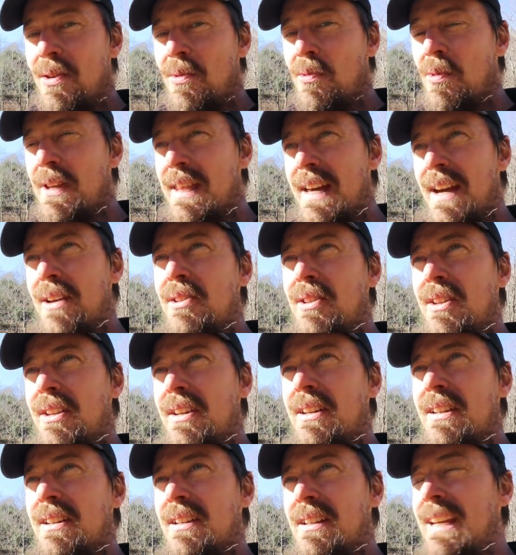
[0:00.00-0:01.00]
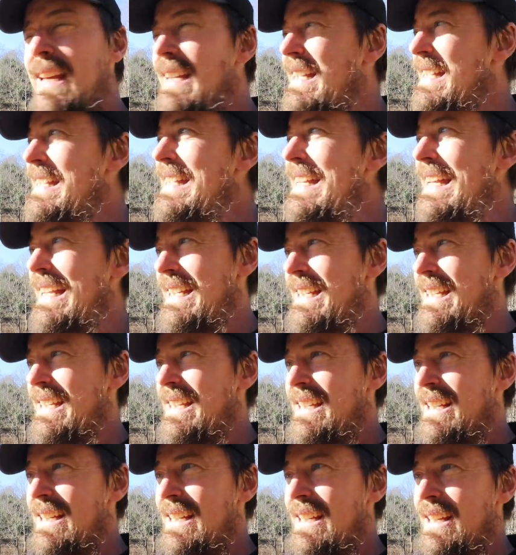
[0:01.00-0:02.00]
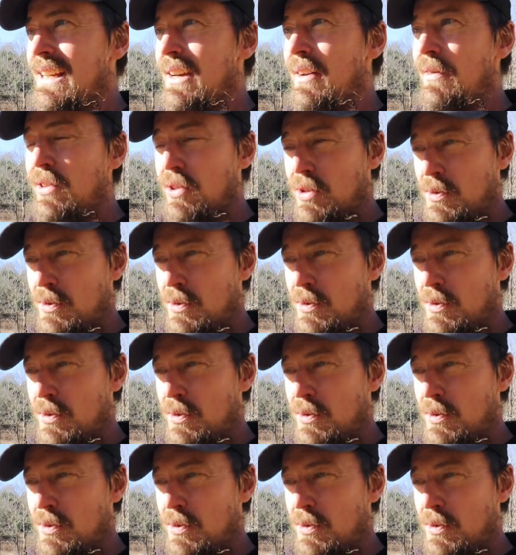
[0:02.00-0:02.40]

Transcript: without the consent of